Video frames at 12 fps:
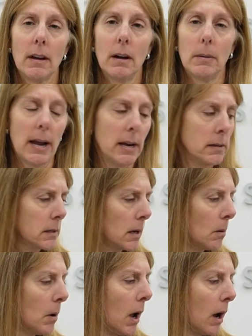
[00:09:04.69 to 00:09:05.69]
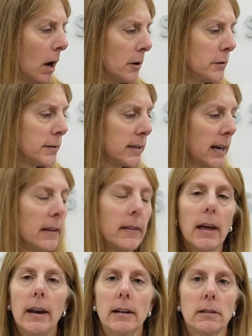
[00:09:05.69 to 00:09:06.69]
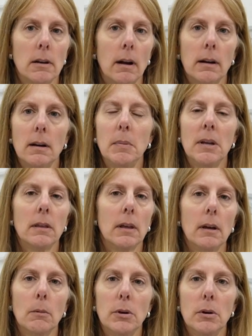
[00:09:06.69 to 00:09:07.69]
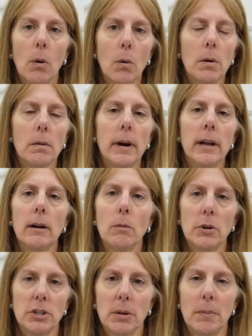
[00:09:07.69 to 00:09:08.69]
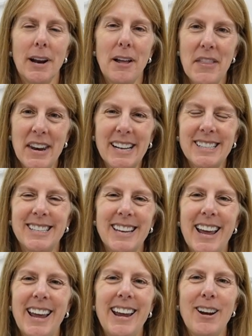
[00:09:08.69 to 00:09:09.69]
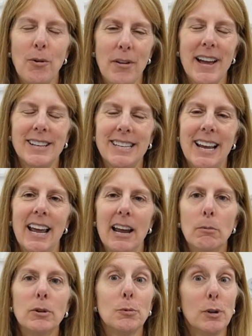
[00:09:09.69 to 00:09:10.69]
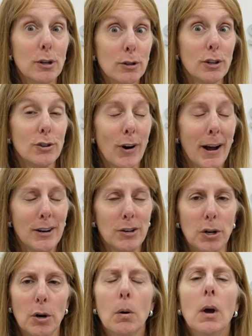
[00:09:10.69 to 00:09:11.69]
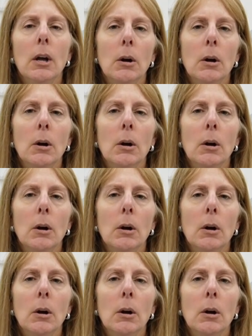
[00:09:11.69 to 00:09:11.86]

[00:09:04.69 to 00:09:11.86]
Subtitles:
Okay, so understand that it's not going to be a thing where you order it, we'll ship it out the next day or that day, which we usually try to do.